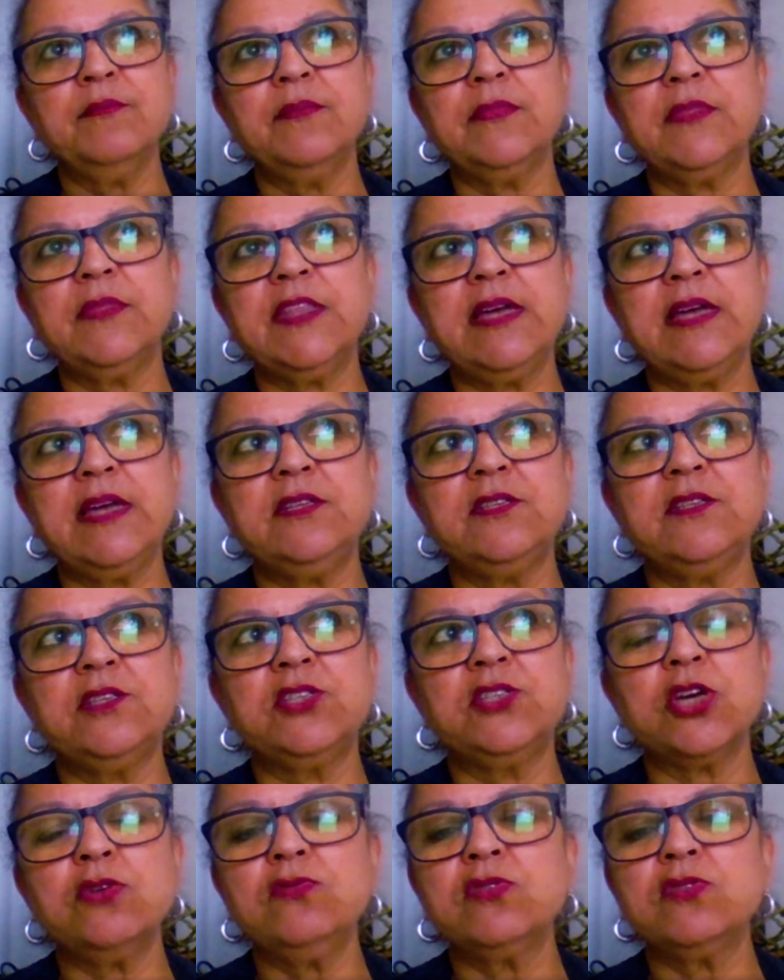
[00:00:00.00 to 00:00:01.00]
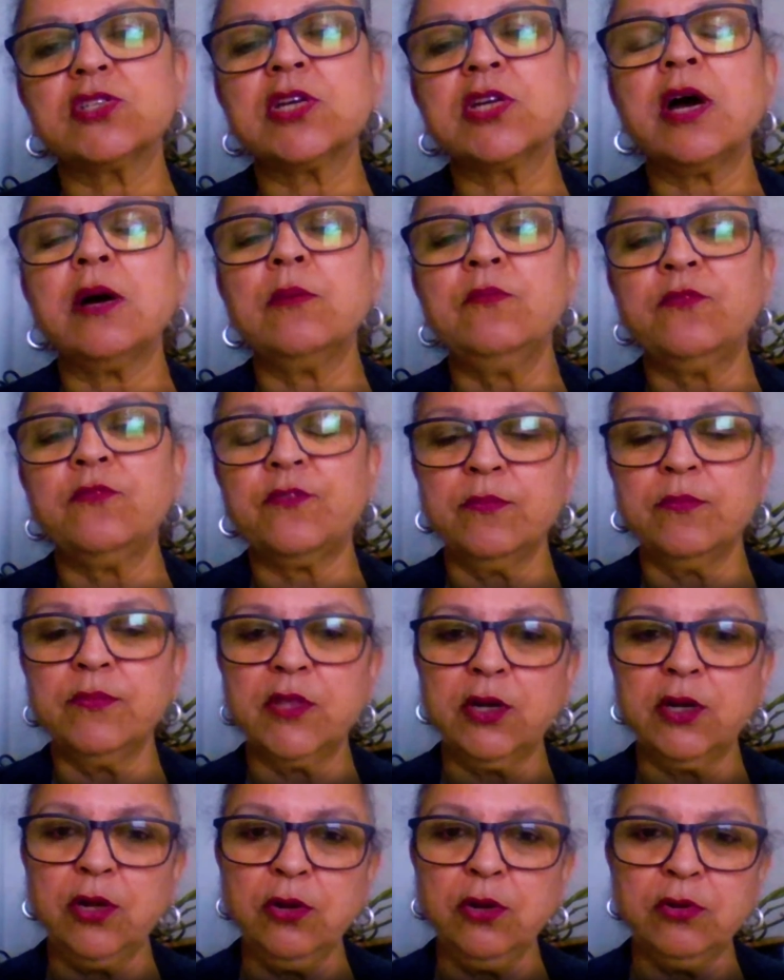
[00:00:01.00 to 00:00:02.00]
They don't come from
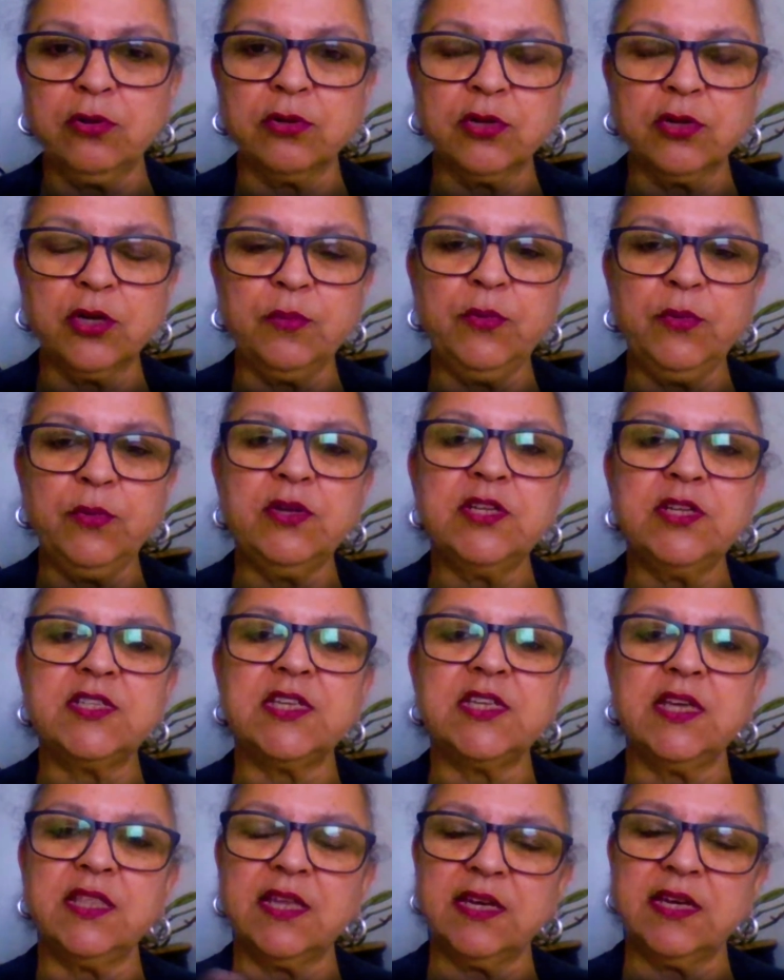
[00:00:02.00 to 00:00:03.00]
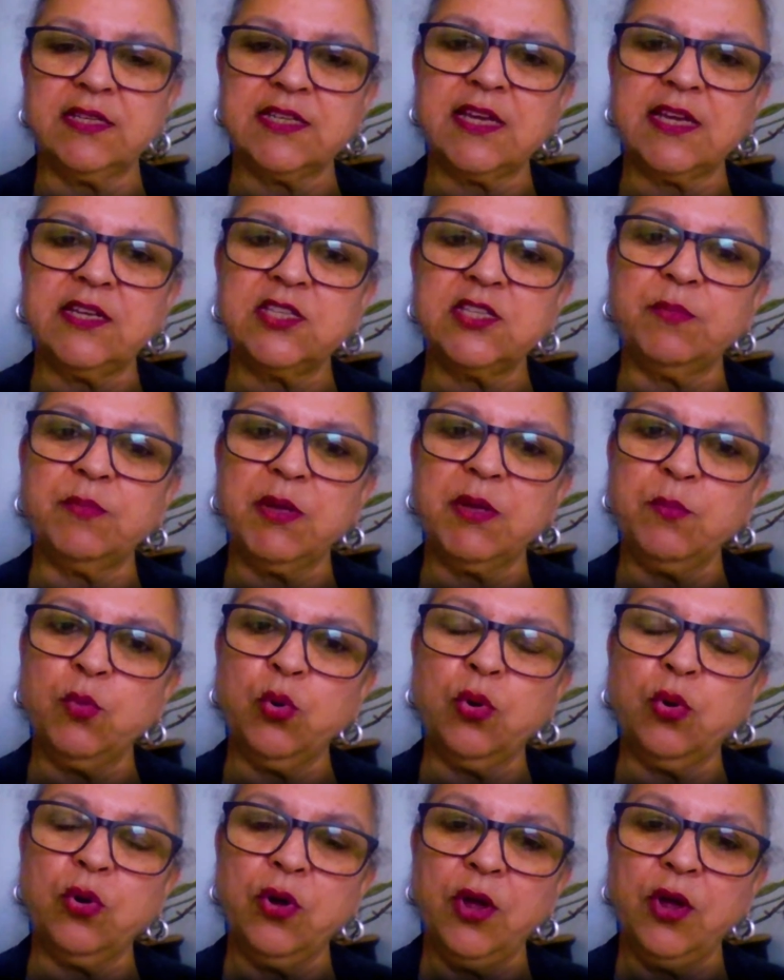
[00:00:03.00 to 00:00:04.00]
the local community. They tend to be
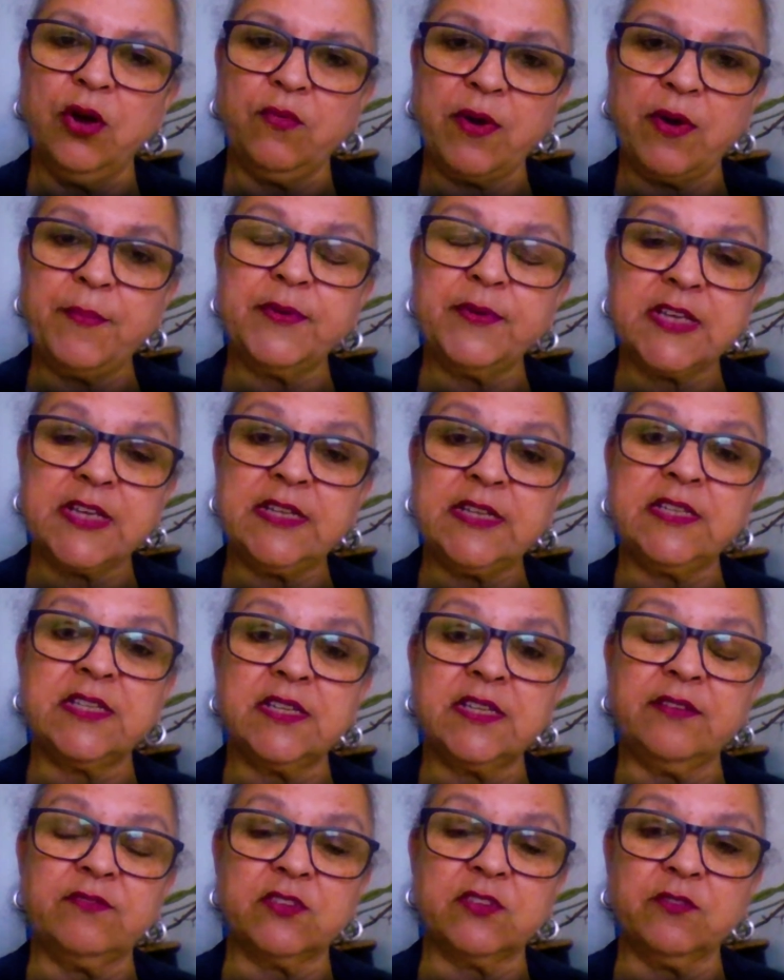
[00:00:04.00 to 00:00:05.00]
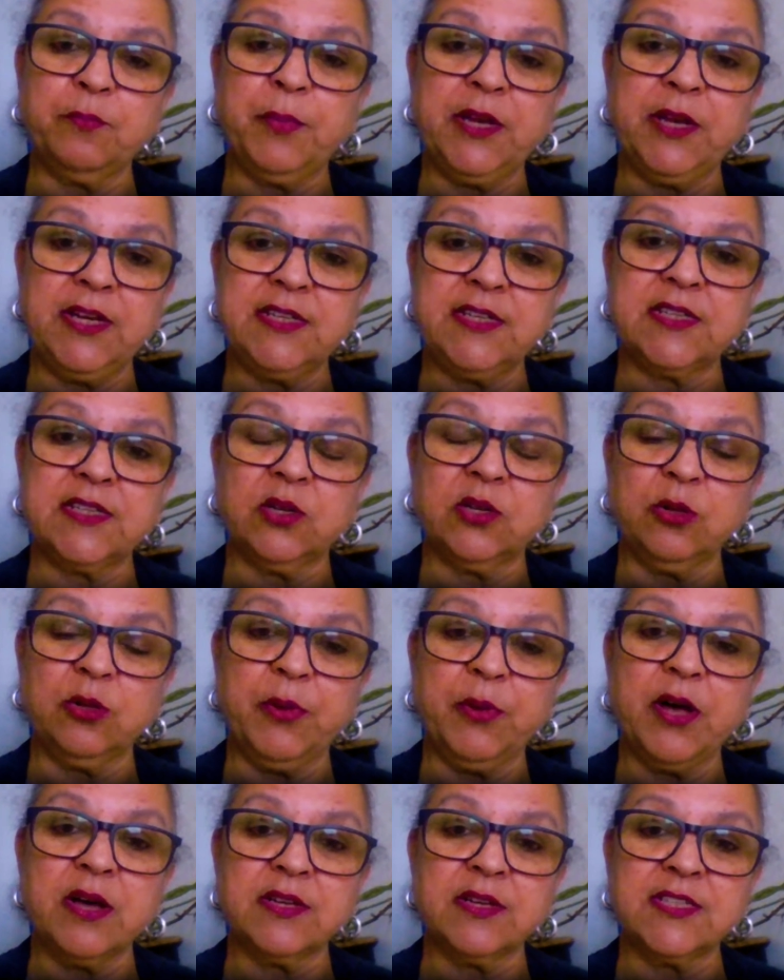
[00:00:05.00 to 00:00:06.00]
more representatives of political
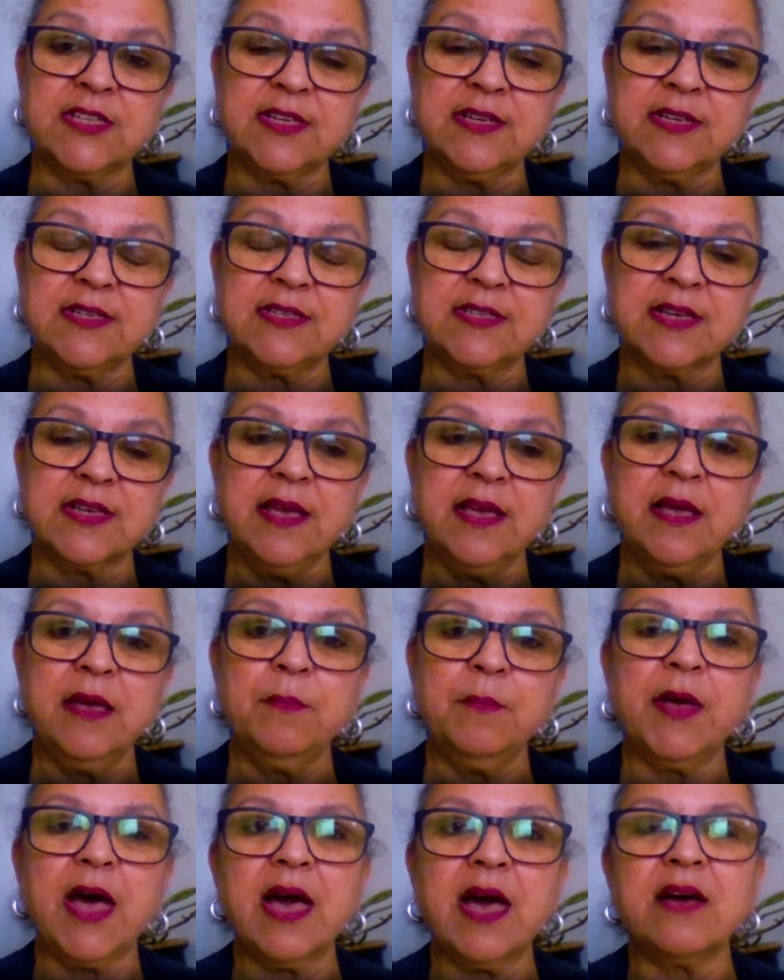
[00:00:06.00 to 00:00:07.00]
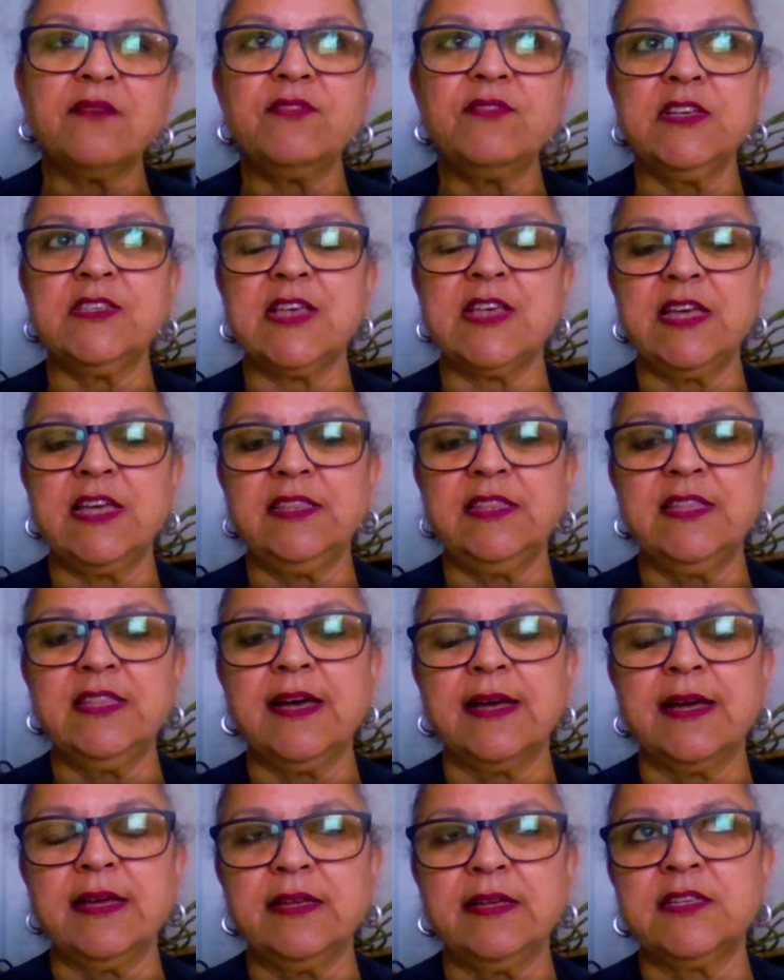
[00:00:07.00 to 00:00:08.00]
parties. But having said
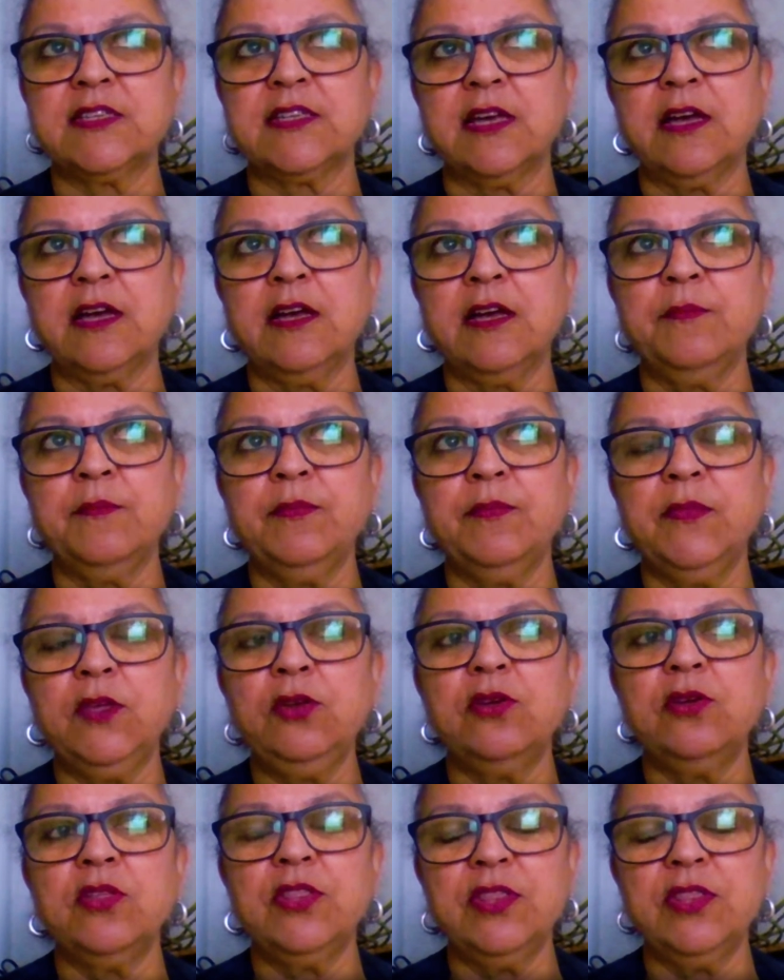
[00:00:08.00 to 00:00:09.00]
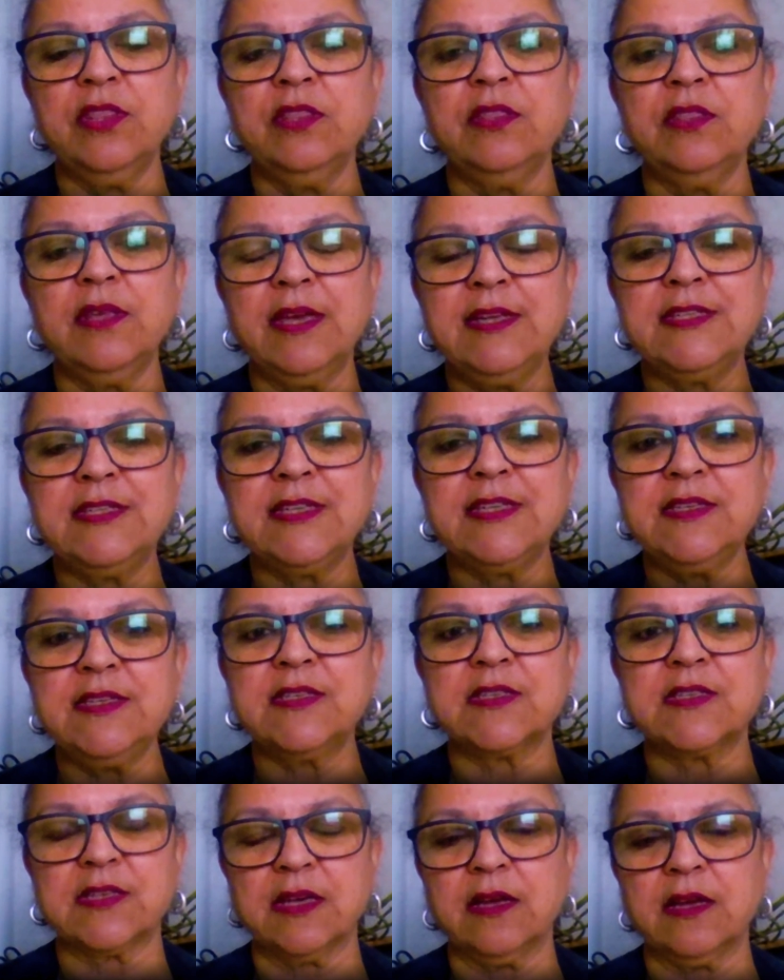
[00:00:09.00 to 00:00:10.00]
that, it
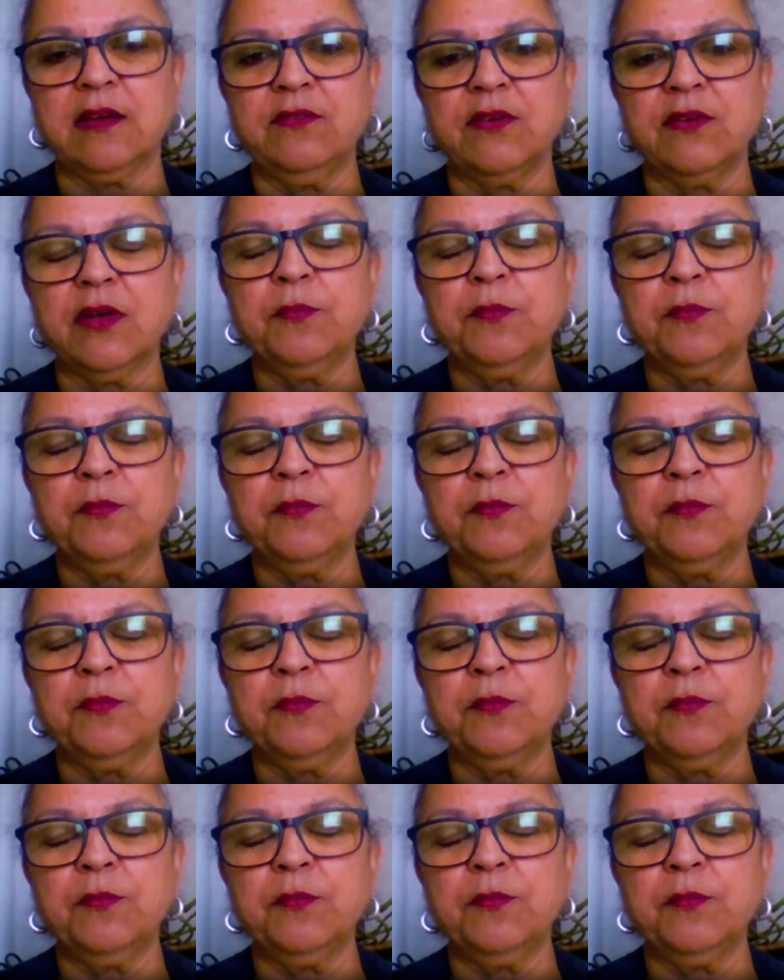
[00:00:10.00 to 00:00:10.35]
is a